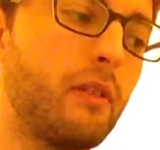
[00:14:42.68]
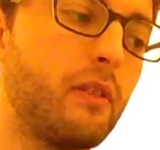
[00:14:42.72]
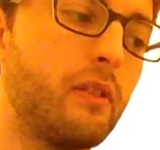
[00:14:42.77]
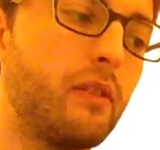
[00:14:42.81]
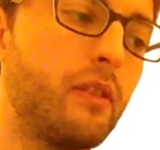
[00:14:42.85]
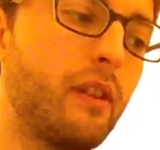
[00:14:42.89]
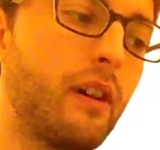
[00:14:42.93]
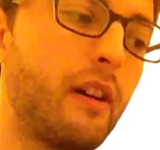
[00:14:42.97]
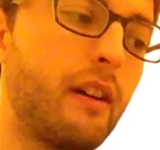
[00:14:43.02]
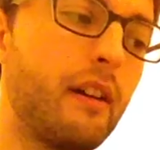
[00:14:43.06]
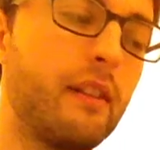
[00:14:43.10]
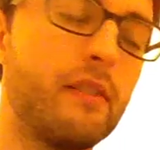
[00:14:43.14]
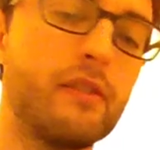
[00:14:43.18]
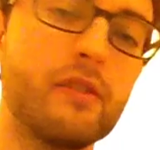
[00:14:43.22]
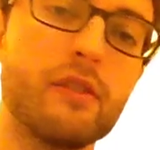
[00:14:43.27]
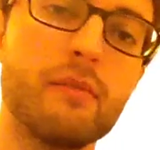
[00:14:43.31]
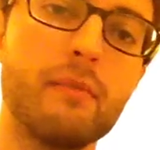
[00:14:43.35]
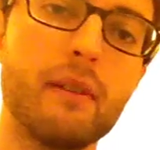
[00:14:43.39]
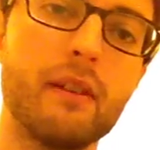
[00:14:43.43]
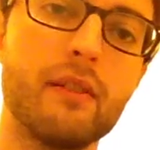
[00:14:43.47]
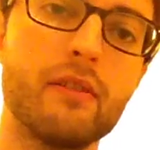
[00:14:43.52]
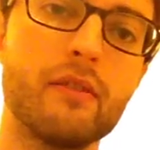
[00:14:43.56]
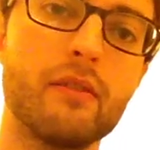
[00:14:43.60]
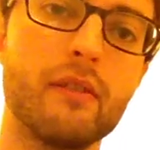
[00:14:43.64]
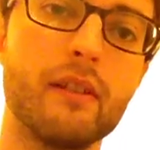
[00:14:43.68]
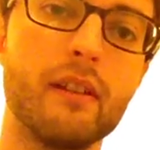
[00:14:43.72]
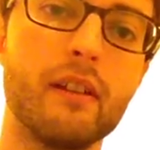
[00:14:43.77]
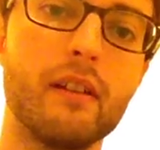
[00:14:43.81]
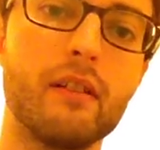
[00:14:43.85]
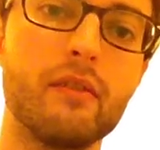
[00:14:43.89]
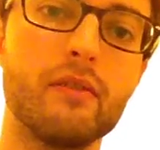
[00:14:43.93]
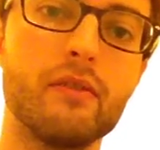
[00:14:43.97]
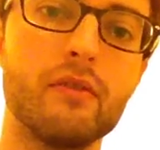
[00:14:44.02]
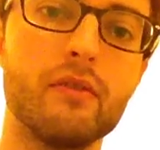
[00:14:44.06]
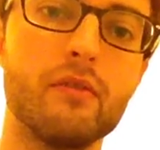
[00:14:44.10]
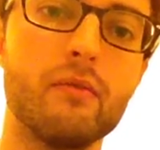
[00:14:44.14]
that instrumental, and then
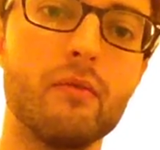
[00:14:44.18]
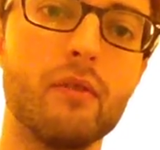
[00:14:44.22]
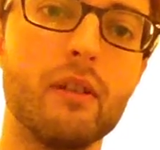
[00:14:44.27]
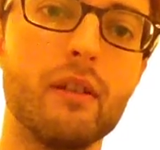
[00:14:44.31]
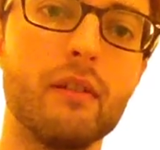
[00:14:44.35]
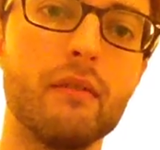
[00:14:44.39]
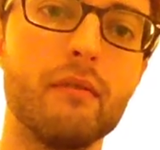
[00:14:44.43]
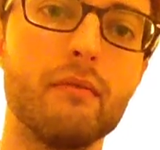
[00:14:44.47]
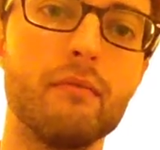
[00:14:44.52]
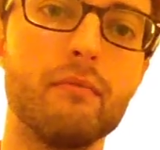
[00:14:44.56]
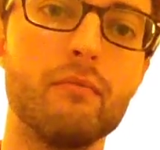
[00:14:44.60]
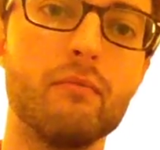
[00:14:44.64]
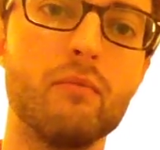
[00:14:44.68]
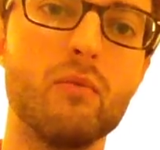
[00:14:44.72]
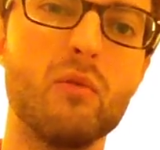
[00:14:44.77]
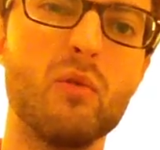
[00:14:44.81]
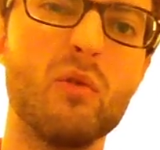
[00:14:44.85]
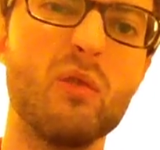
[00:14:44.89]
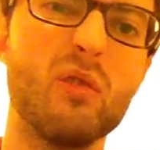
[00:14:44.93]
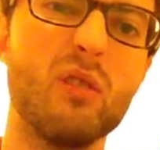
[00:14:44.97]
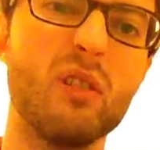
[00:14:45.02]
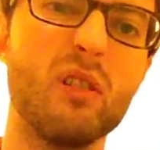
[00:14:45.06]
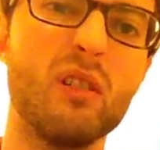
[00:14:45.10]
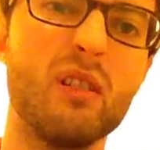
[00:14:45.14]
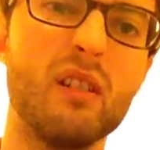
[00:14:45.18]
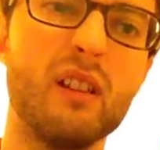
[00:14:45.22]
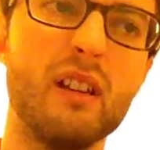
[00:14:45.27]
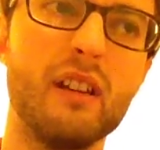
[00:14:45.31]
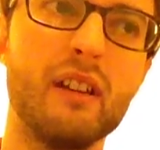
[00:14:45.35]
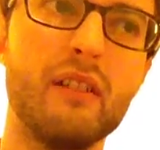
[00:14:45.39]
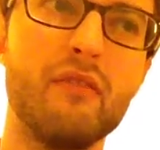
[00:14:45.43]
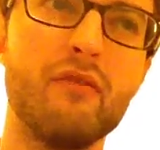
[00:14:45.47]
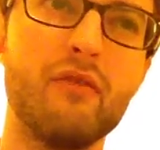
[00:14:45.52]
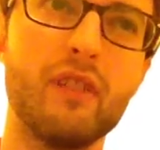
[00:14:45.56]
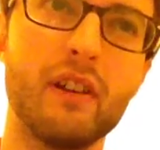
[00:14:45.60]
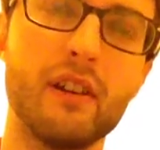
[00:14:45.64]
I'll do one more
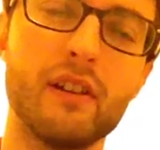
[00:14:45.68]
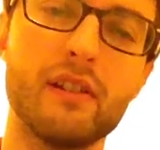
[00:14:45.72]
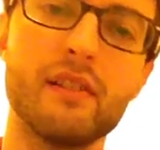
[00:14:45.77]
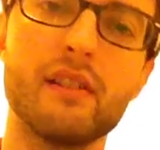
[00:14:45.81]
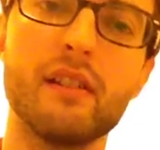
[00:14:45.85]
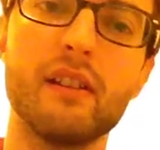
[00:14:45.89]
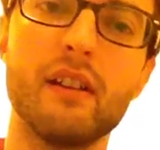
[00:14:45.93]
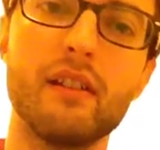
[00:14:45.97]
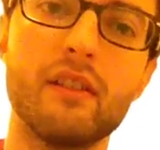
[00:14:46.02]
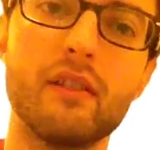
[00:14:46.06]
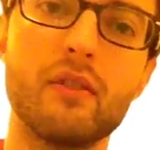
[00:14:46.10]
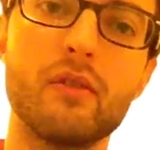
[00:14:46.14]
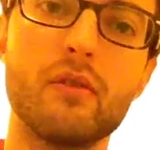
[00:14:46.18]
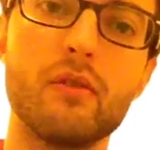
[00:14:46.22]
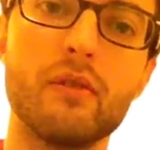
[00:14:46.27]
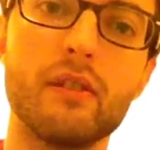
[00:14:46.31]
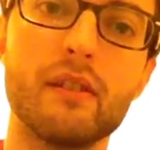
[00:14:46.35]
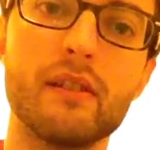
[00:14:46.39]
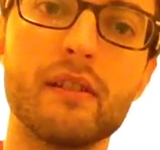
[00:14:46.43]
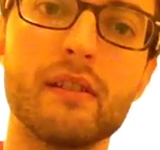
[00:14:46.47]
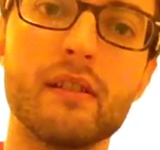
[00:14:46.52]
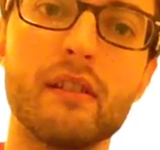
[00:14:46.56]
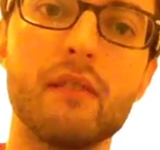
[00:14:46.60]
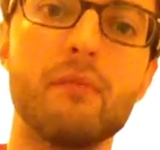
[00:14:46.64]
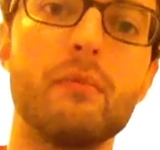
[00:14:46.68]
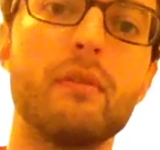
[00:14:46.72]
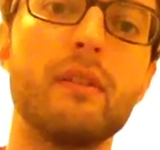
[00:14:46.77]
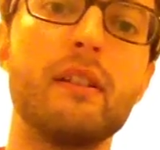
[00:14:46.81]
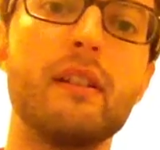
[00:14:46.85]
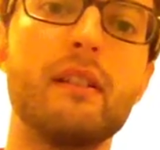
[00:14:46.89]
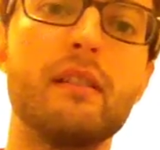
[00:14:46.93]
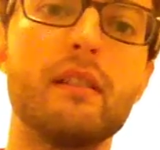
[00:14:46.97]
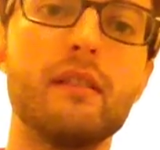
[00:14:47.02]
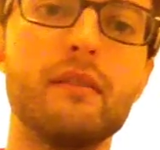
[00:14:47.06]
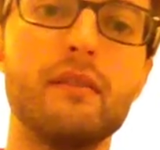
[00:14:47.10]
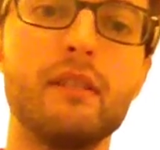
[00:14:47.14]
verse and then the chorus, and then we'll
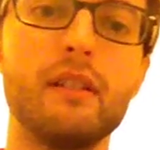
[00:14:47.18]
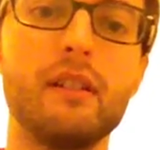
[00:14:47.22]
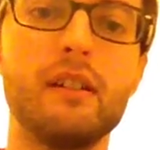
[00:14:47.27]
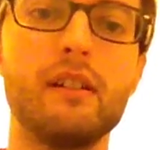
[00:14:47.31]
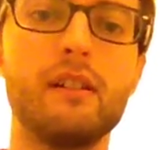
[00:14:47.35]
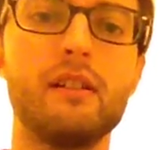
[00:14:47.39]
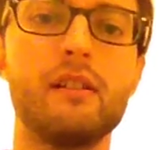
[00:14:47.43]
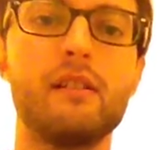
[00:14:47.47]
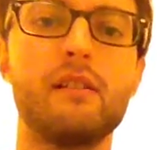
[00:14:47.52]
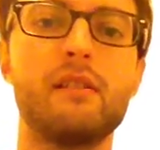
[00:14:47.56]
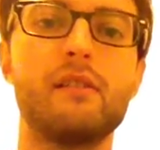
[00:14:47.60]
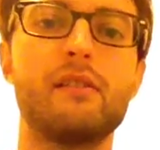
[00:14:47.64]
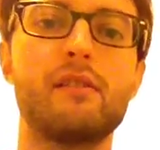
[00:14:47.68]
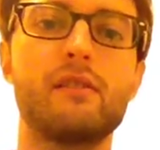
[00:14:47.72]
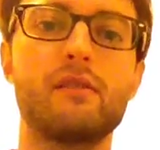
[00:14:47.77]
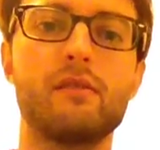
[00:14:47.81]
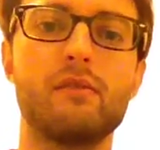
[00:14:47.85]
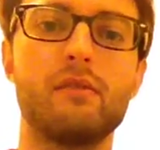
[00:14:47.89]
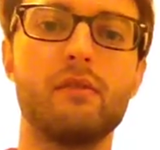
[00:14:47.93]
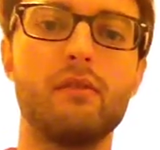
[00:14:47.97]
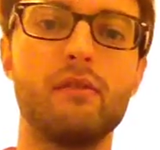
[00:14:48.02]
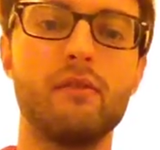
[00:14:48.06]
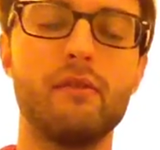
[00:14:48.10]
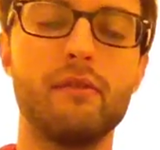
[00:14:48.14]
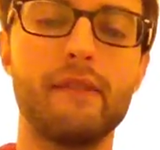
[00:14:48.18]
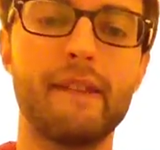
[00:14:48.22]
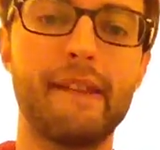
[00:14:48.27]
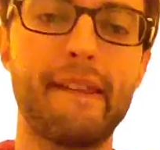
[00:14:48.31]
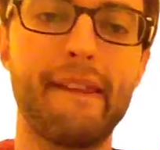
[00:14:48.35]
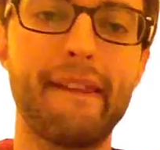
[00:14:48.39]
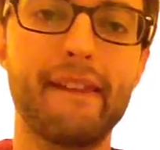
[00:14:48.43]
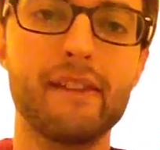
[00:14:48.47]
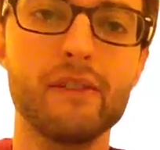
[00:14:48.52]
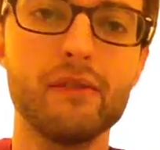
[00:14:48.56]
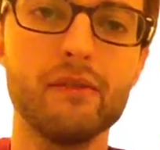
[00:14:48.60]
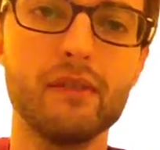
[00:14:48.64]
end it. So
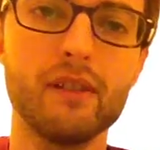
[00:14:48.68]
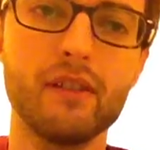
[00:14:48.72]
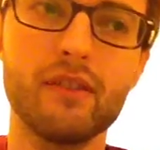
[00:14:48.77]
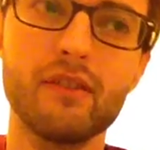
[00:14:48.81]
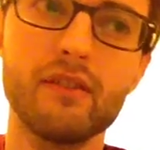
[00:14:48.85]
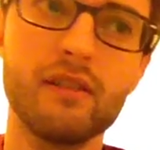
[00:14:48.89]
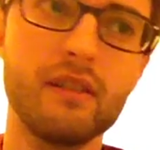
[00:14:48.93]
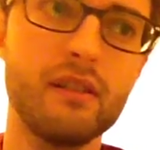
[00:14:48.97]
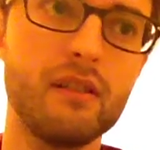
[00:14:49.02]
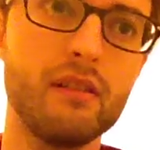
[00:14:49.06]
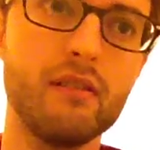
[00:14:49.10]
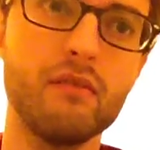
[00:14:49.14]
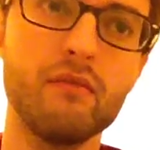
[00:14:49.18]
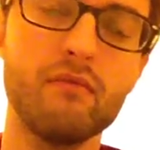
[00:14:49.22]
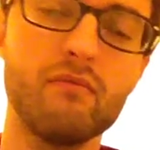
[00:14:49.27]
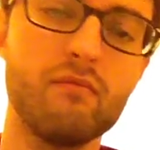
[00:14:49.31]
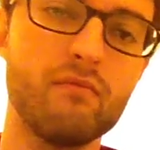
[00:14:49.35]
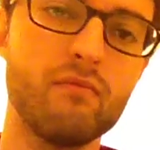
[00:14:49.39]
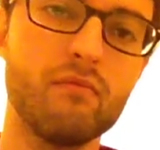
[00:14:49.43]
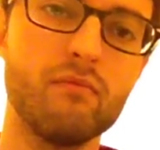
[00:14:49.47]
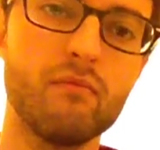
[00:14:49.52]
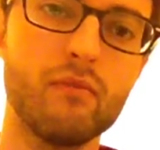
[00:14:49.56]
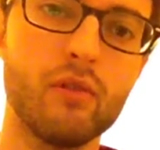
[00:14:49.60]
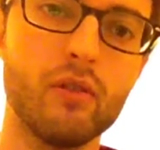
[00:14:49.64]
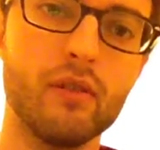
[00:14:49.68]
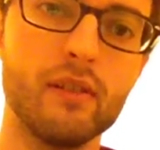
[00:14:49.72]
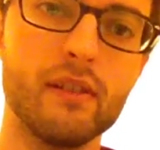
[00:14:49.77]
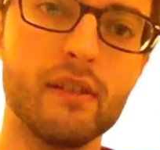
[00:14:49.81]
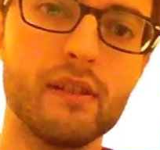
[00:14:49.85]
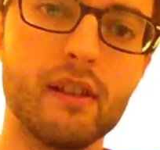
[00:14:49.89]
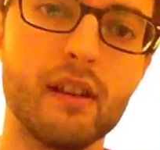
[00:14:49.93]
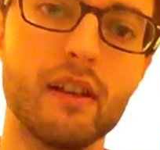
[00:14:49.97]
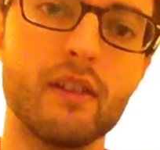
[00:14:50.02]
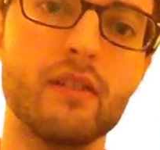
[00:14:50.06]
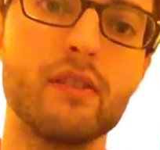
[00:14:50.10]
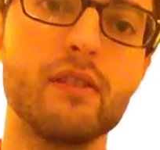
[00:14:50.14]
there's only 3 odd
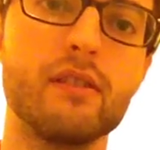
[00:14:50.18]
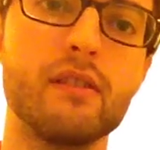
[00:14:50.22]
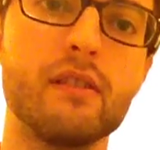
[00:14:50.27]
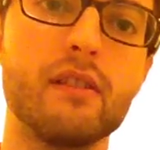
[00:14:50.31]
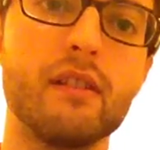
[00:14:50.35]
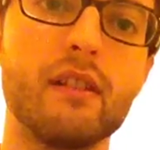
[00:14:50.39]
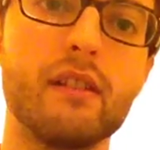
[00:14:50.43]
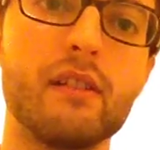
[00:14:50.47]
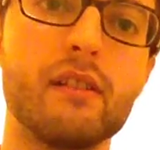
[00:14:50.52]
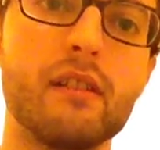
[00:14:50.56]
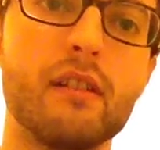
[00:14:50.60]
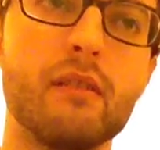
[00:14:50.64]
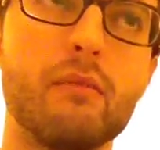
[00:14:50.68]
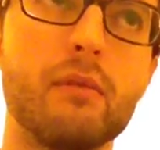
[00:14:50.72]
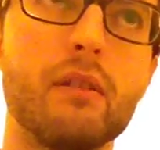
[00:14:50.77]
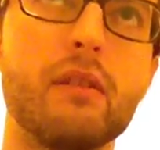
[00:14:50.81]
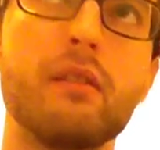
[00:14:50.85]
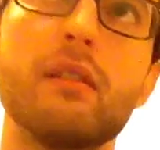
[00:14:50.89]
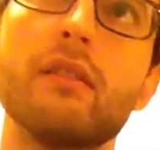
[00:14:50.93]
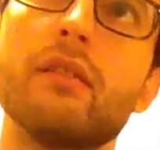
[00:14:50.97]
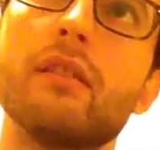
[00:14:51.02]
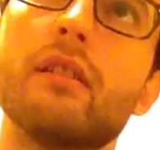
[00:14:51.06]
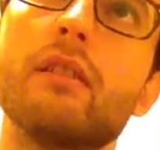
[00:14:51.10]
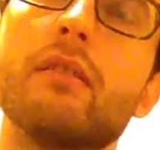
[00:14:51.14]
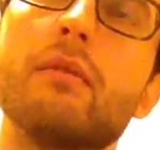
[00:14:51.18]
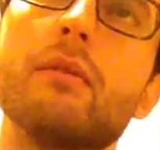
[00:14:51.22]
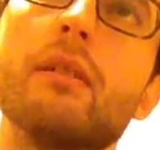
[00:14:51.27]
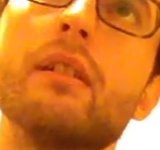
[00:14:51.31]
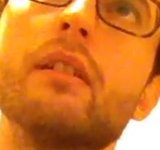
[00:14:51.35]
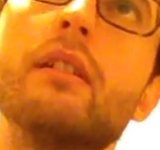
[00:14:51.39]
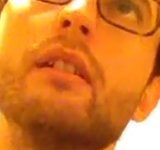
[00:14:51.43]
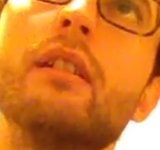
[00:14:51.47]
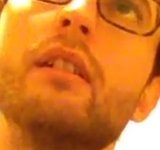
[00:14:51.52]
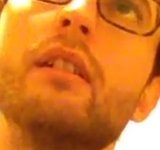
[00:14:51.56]
sections in this anyway, I think. Wait,